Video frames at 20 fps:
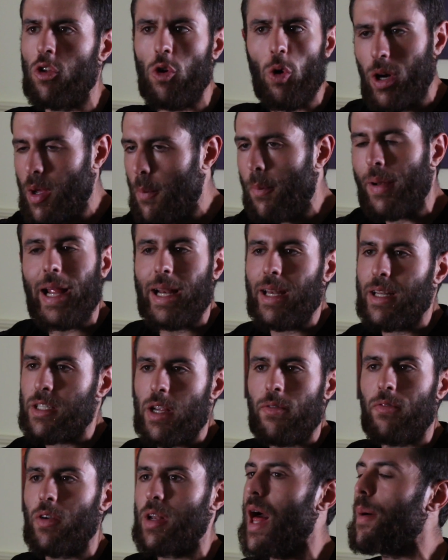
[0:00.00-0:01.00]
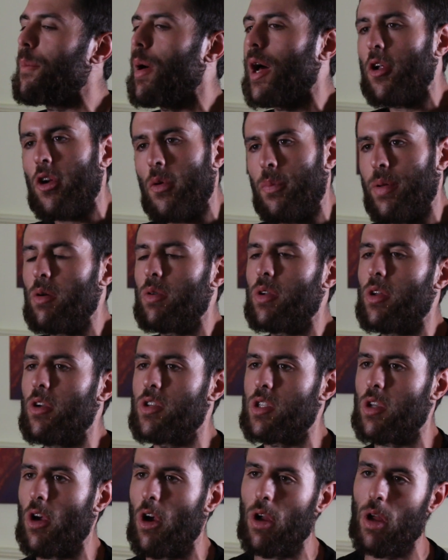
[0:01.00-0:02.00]
You're completely different. That might not appeal to
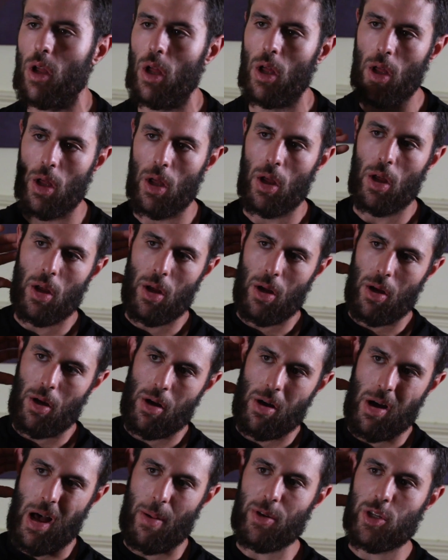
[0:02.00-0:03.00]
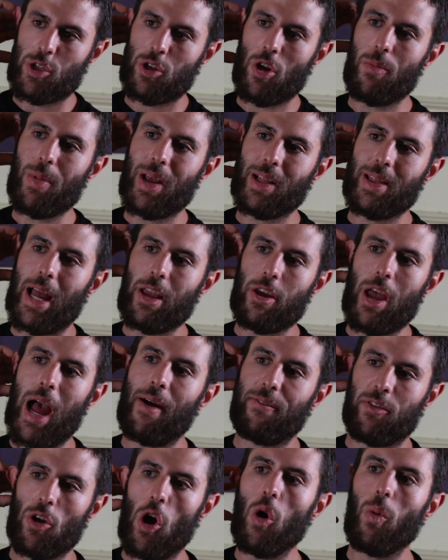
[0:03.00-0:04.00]
you. So I'm assuming that you
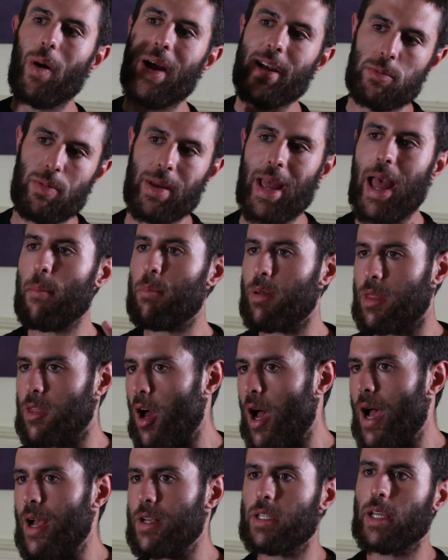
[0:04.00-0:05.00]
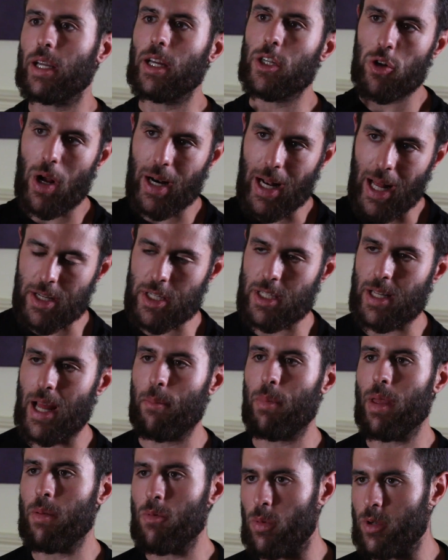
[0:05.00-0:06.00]
have to always be empathizing and trying to
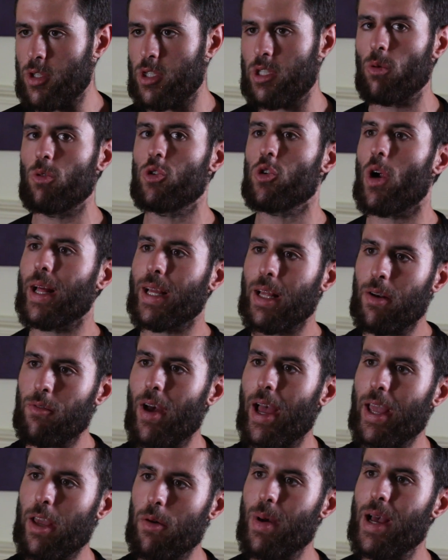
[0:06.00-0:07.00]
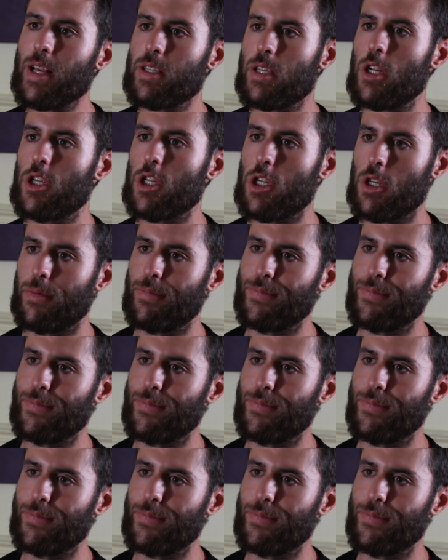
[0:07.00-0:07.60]
understand people, but still trying to convey your message.